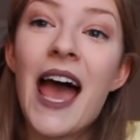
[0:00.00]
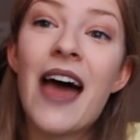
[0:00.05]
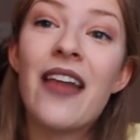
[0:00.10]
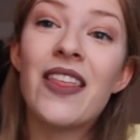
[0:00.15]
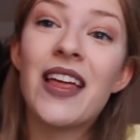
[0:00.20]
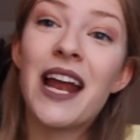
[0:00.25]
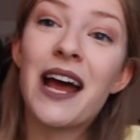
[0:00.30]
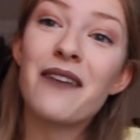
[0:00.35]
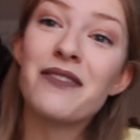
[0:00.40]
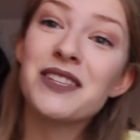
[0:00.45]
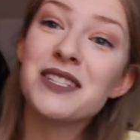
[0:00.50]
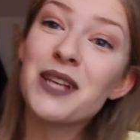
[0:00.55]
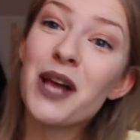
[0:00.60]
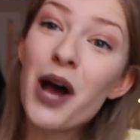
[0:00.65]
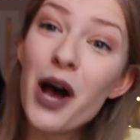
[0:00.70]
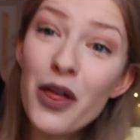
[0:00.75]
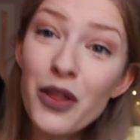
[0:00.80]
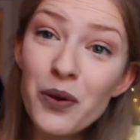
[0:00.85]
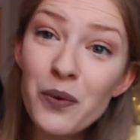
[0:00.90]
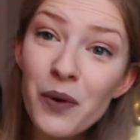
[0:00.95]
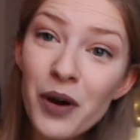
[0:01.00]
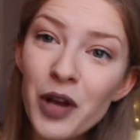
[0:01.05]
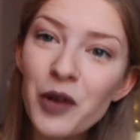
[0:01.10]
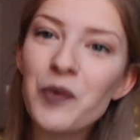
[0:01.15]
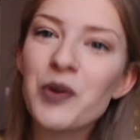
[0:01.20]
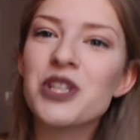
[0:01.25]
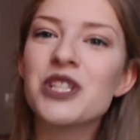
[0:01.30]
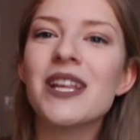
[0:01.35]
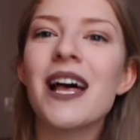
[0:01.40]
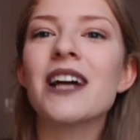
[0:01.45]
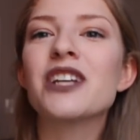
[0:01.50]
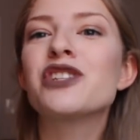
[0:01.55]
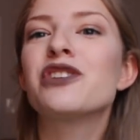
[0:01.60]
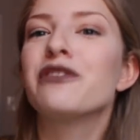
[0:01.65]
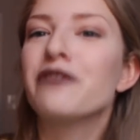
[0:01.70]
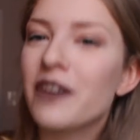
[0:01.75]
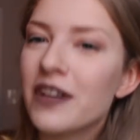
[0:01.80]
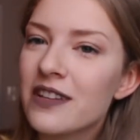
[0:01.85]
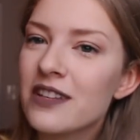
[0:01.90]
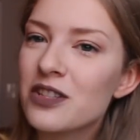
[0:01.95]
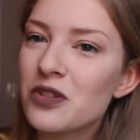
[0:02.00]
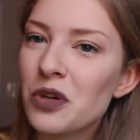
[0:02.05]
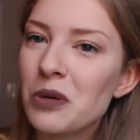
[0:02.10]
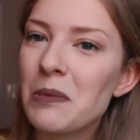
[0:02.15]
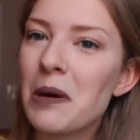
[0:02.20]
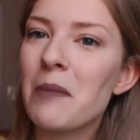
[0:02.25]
And then I have this other one, which is actually a funny story.